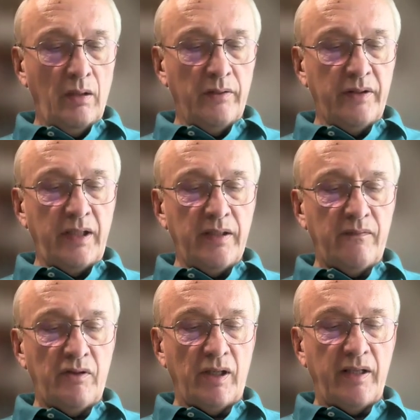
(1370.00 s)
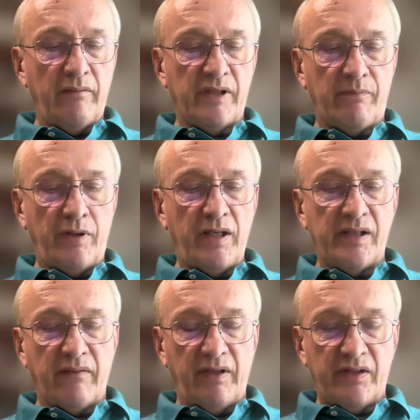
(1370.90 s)
On the 10th of July, there was a
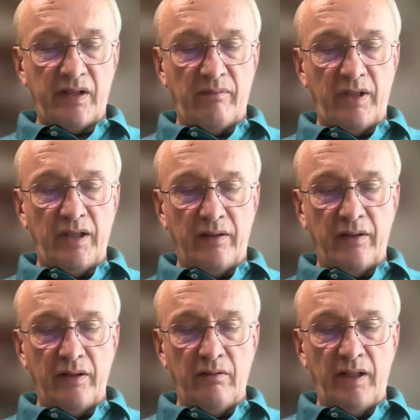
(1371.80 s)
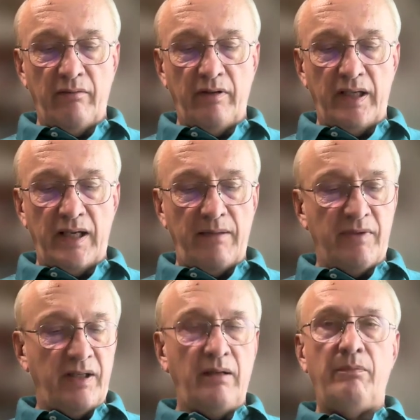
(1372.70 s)
prize-giving ceremony at the newly
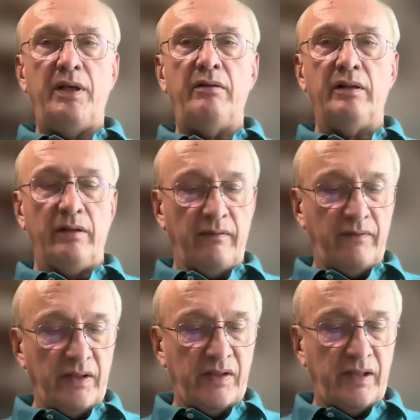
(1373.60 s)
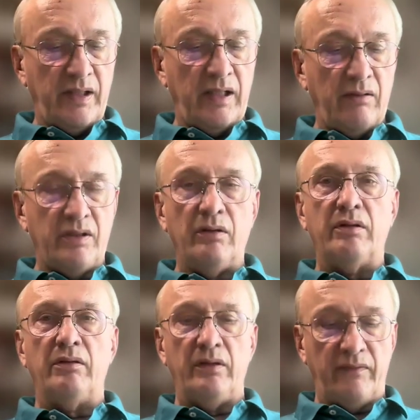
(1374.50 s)
renamed Imperial University, now
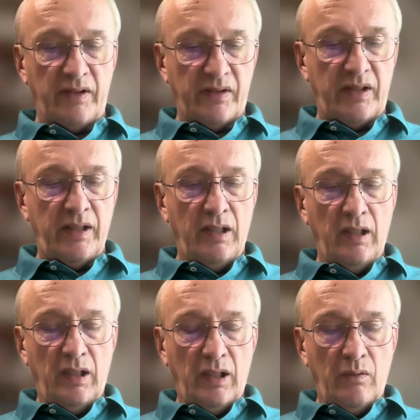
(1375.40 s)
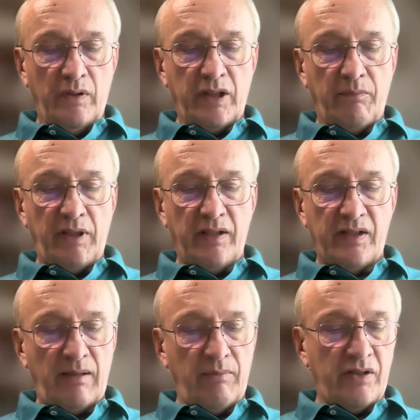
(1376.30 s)
Tokyo University, which had been
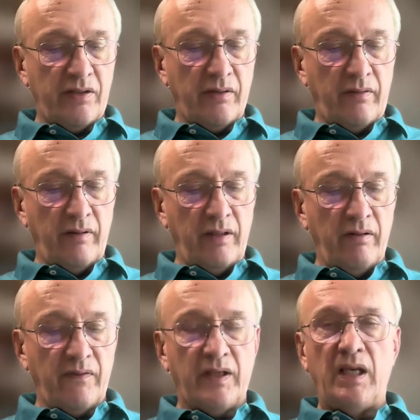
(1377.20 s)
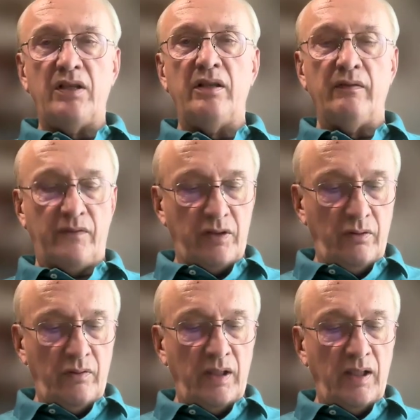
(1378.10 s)
established through the unification of
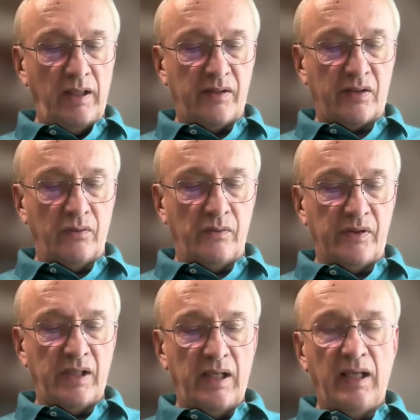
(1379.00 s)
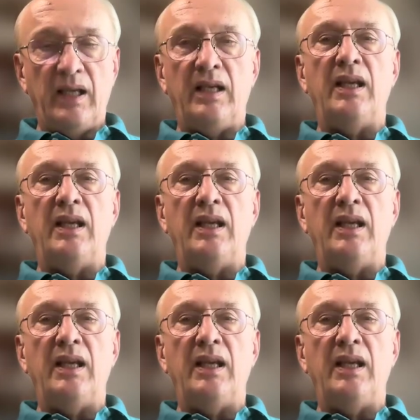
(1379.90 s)
2 earlier schools in